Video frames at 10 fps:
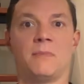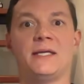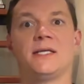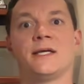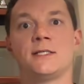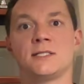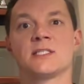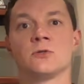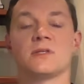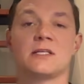my case, it's
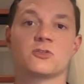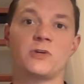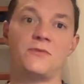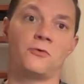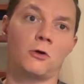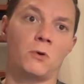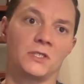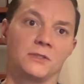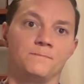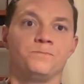not that
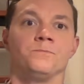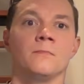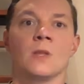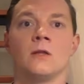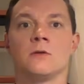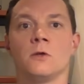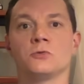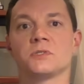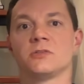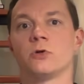straightforward. The
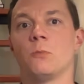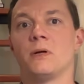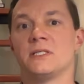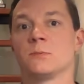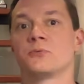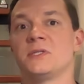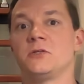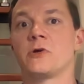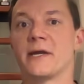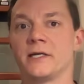Lotus Europa is a pretty
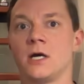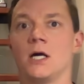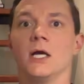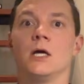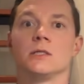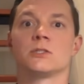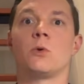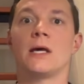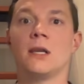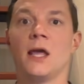rare car, so
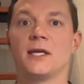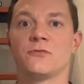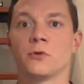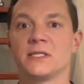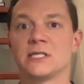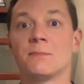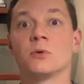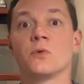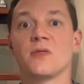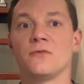unlike, for
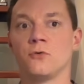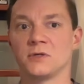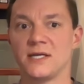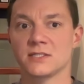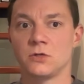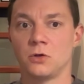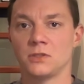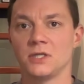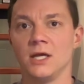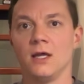example, with a Ford
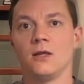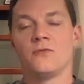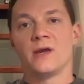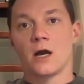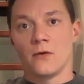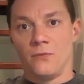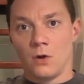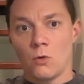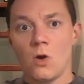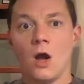Escort, there are
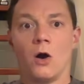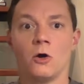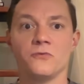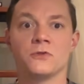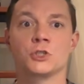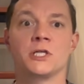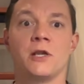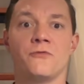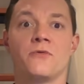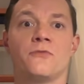no
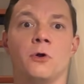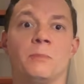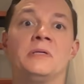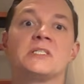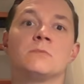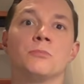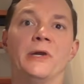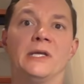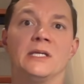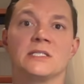off-the-shelf 4-piston
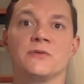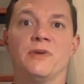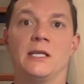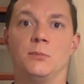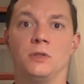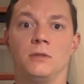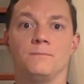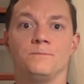brake kits available.